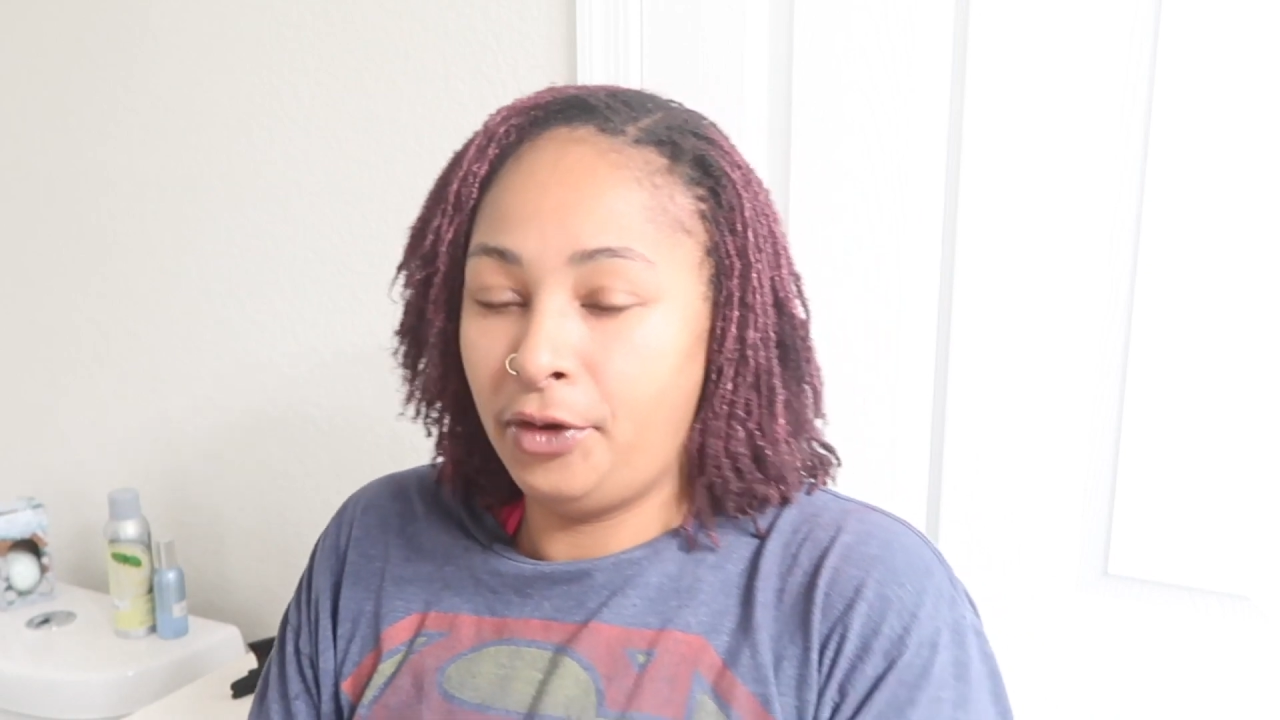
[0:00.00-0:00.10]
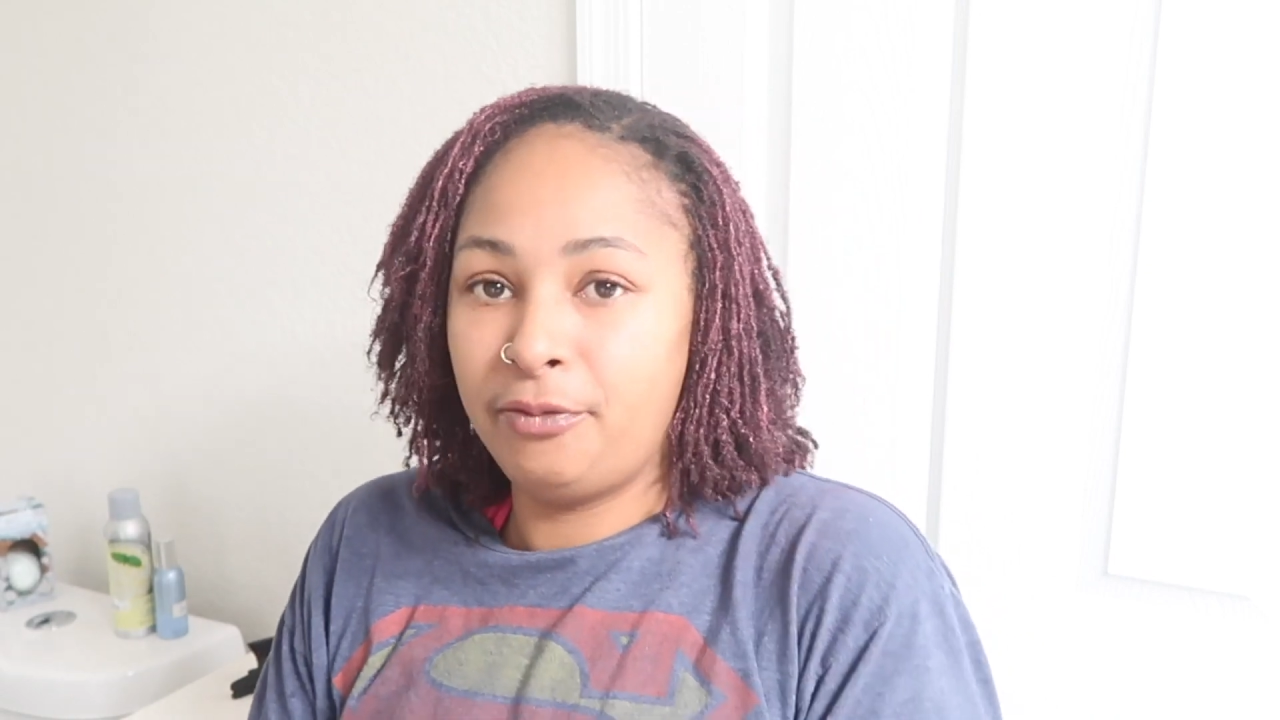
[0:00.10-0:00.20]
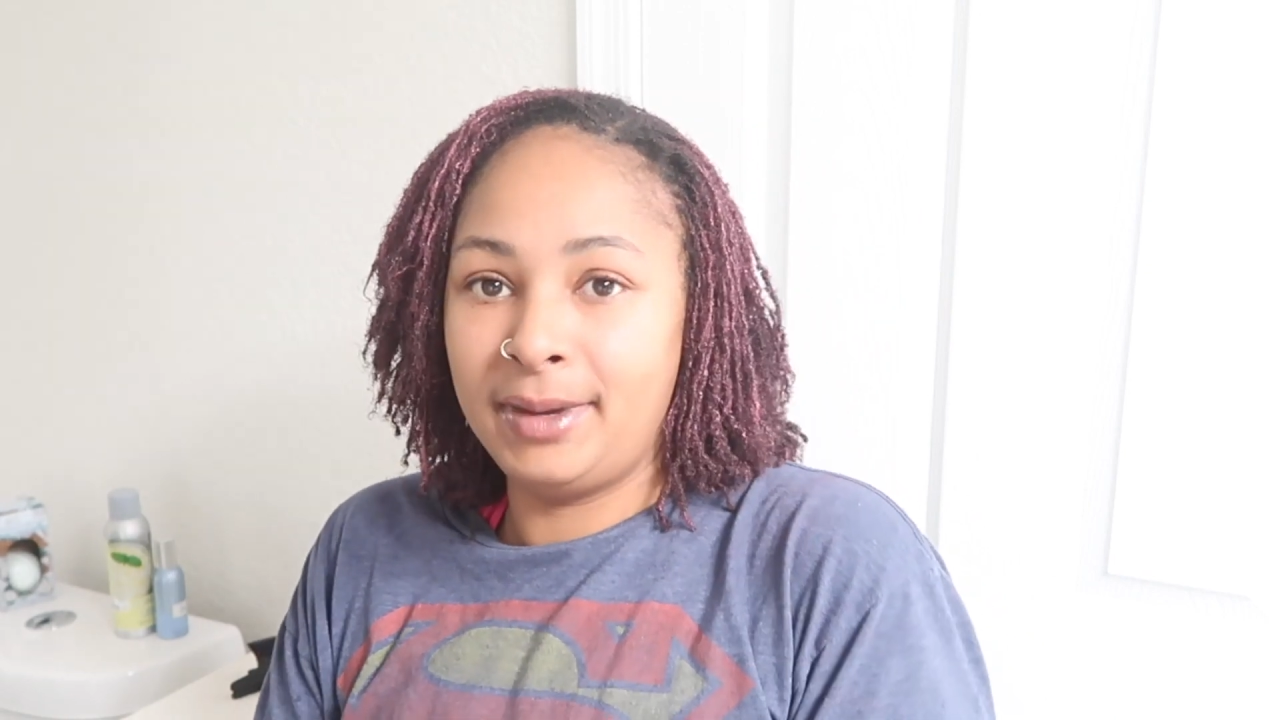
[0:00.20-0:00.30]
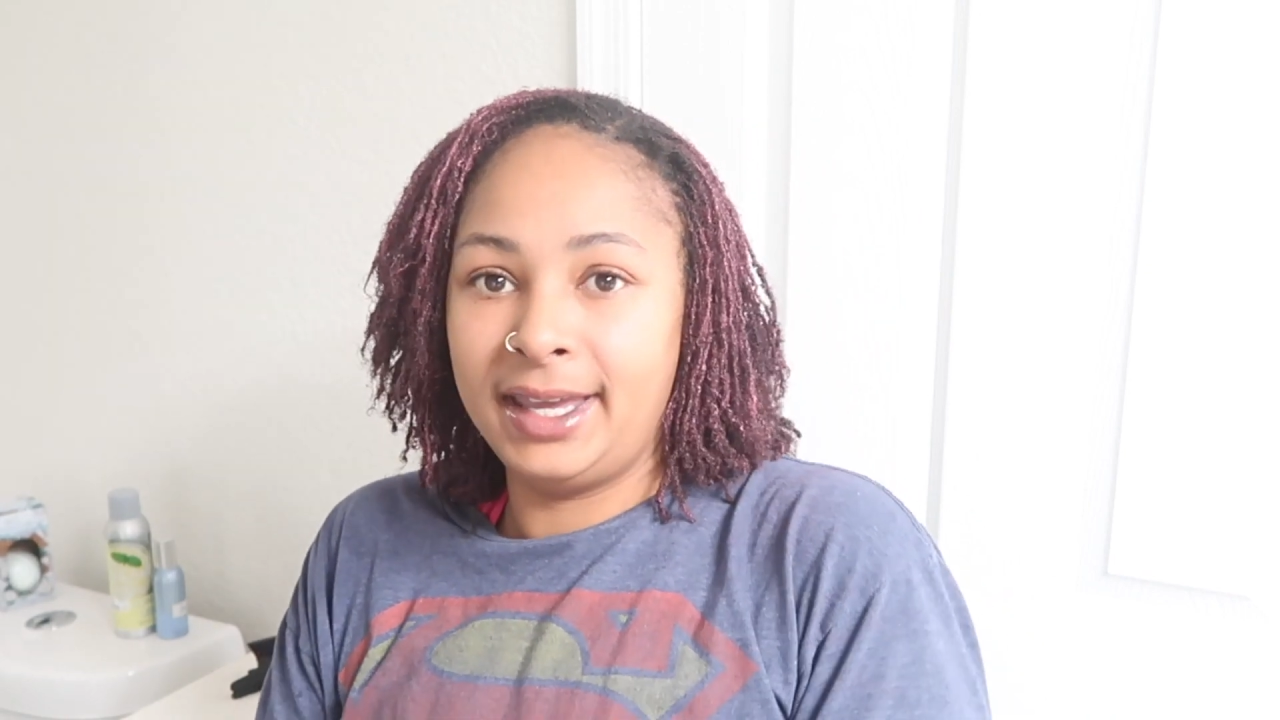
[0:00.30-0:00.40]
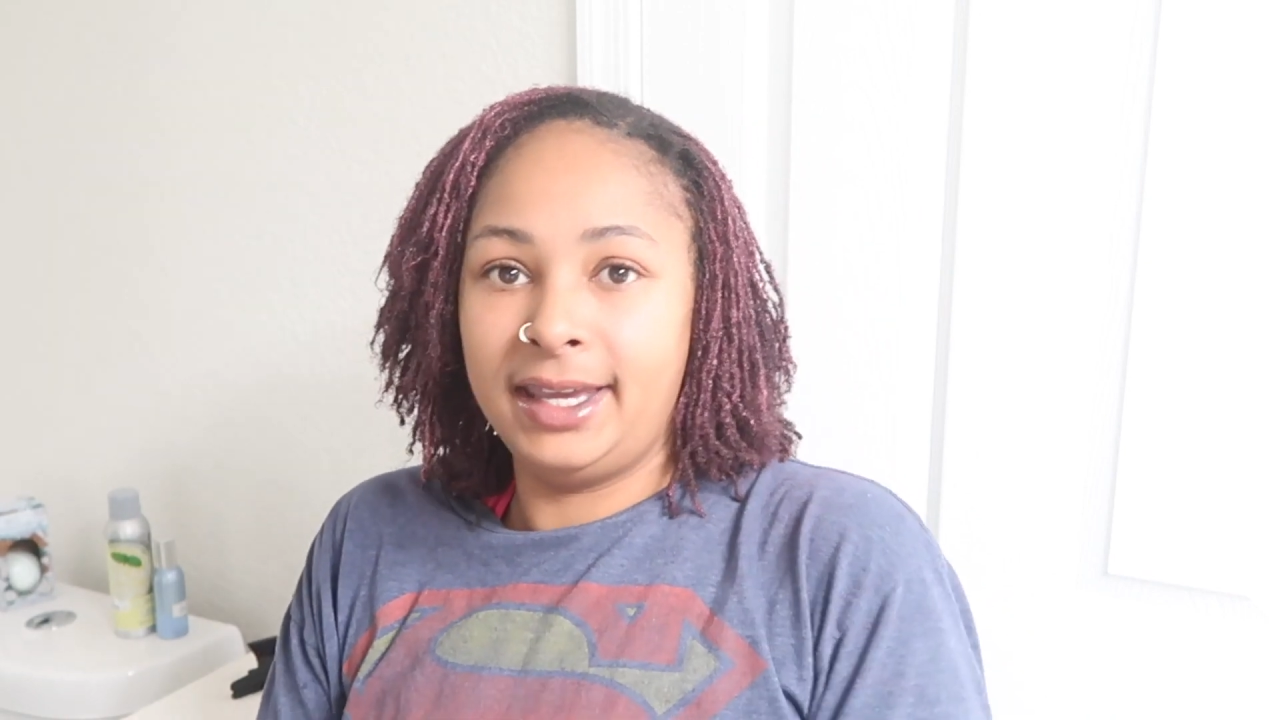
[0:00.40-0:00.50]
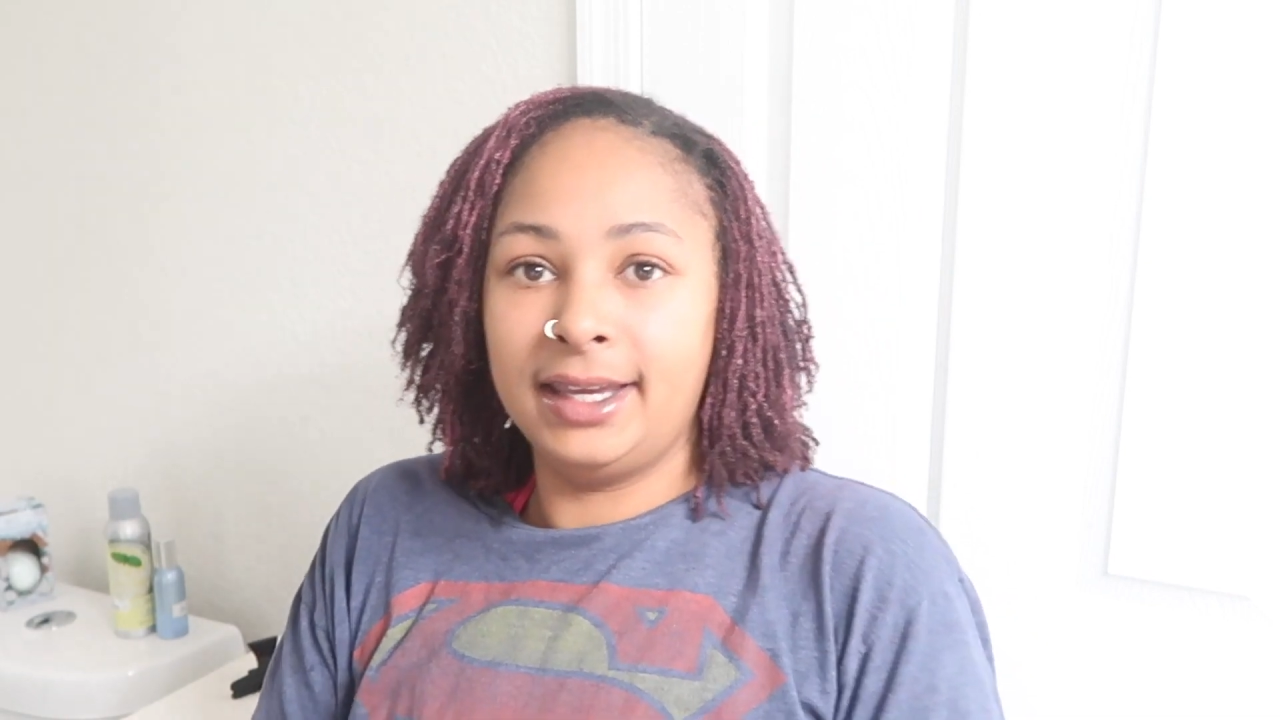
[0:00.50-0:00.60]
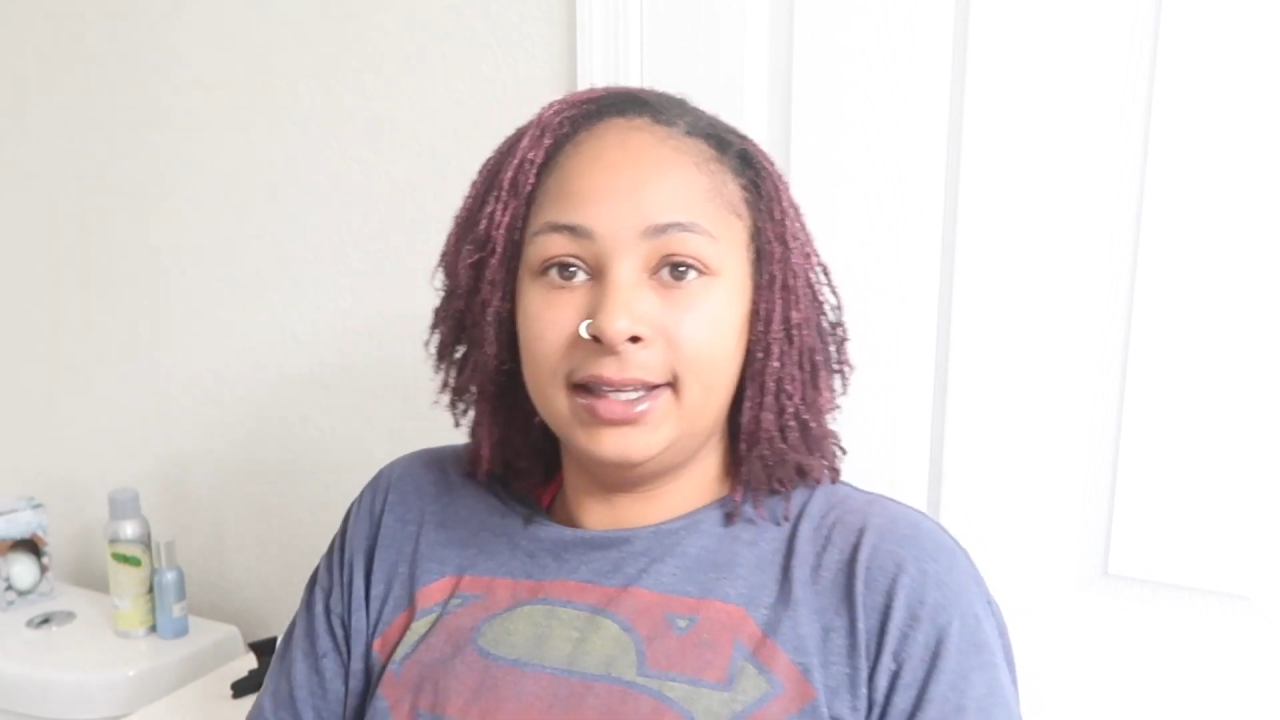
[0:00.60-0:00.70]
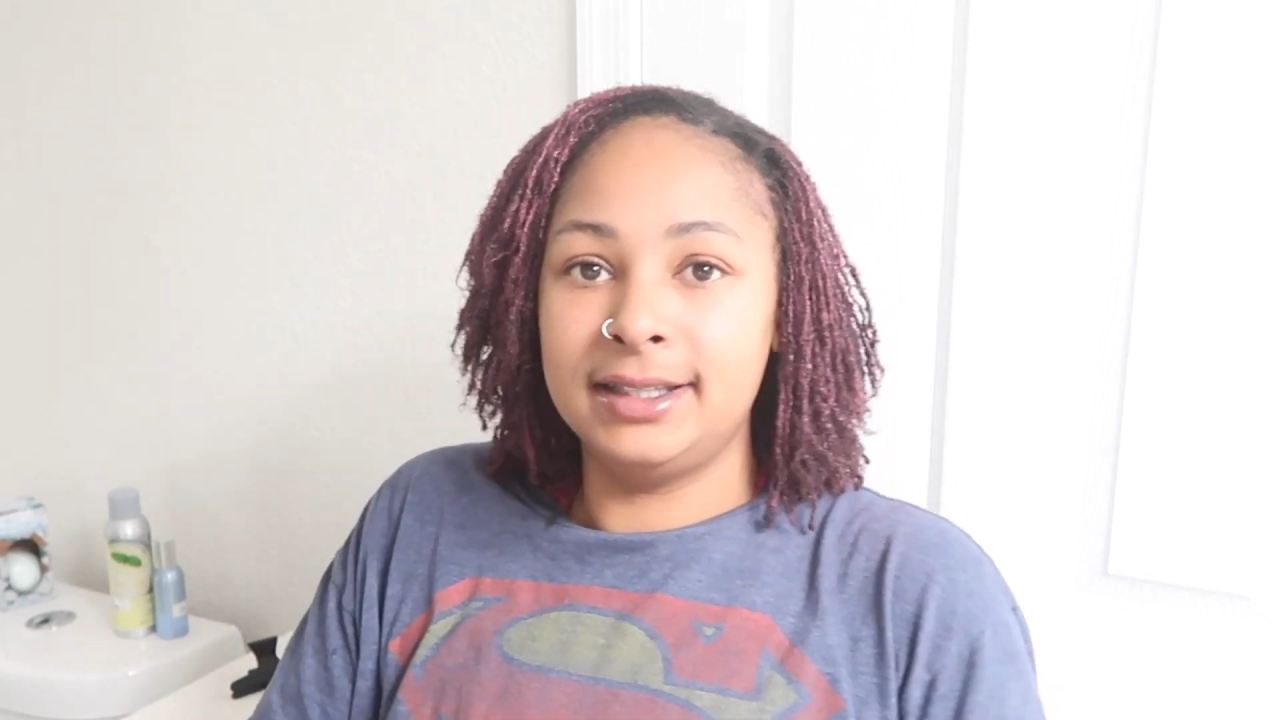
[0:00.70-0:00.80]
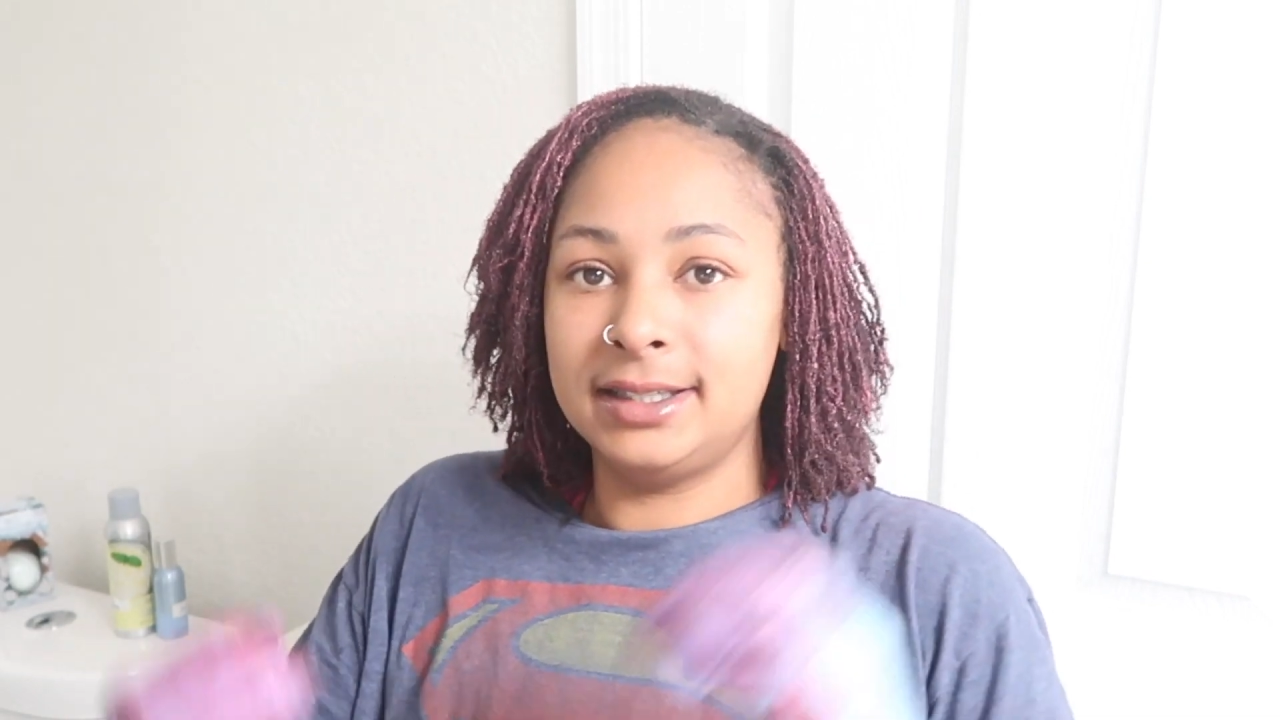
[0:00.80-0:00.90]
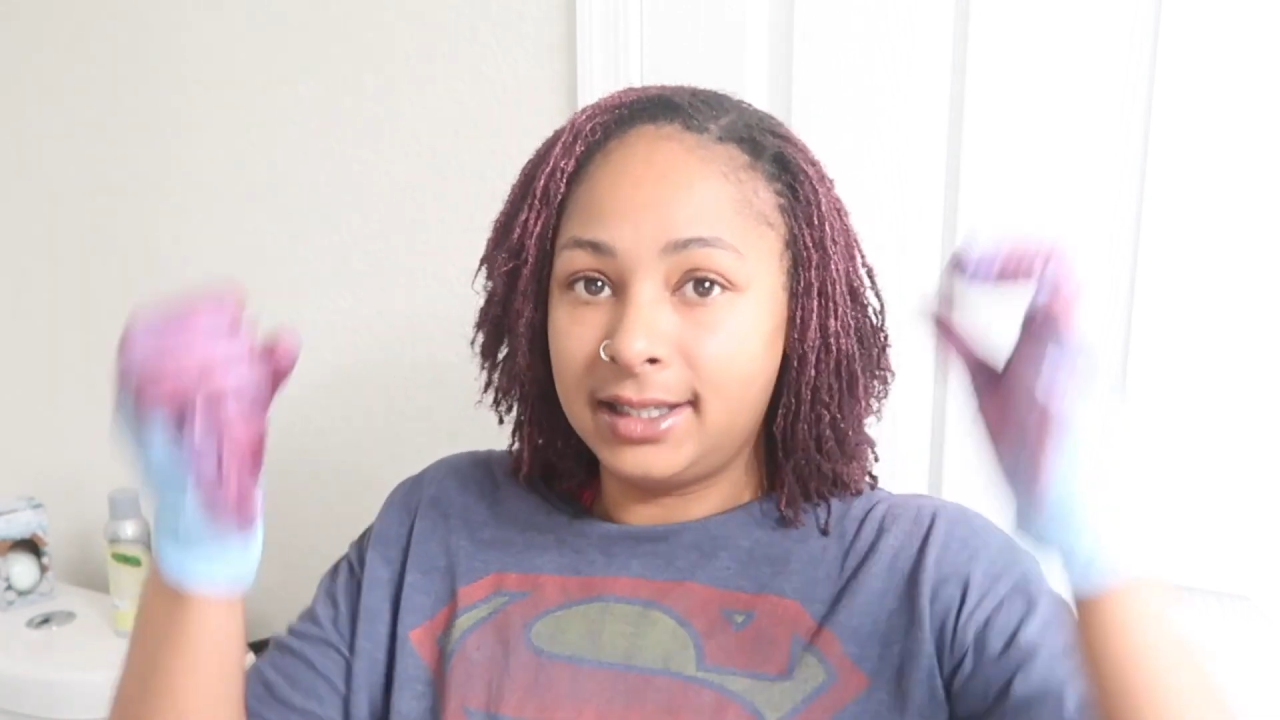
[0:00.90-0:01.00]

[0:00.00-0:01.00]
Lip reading: both my hands